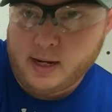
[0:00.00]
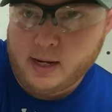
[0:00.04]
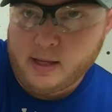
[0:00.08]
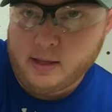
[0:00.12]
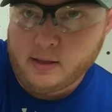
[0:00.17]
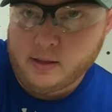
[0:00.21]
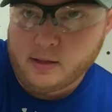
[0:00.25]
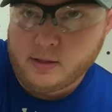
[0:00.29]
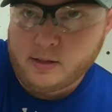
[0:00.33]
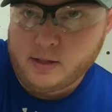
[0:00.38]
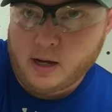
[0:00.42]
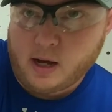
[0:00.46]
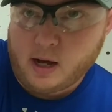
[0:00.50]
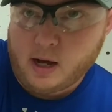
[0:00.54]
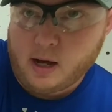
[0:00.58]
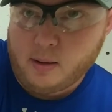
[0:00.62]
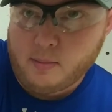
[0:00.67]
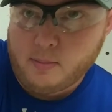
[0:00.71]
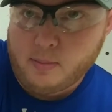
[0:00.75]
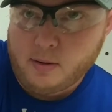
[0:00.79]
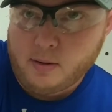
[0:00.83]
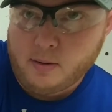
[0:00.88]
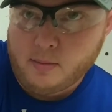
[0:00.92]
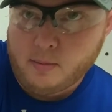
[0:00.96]
in the
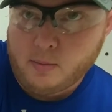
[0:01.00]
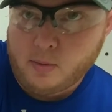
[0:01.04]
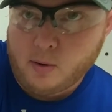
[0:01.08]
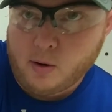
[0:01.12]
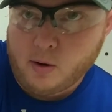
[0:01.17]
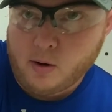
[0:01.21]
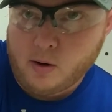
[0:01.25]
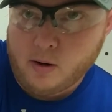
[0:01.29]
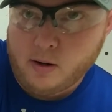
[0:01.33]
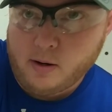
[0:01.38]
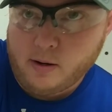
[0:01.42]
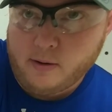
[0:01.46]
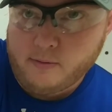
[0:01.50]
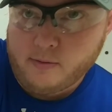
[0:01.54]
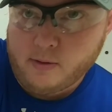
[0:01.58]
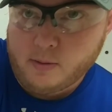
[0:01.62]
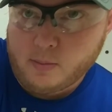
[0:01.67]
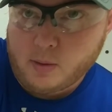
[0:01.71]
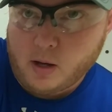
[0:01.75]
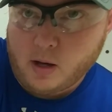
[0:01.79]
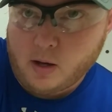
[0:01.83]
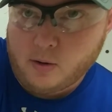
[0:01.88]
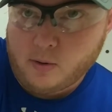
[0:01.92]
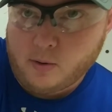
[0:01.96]
top part of the
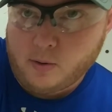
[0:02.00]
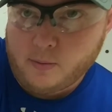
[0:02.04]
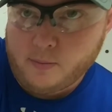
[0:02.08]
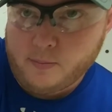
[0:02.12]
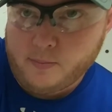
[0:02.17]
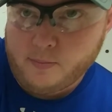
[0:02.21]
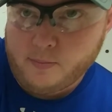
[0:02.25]
bottle,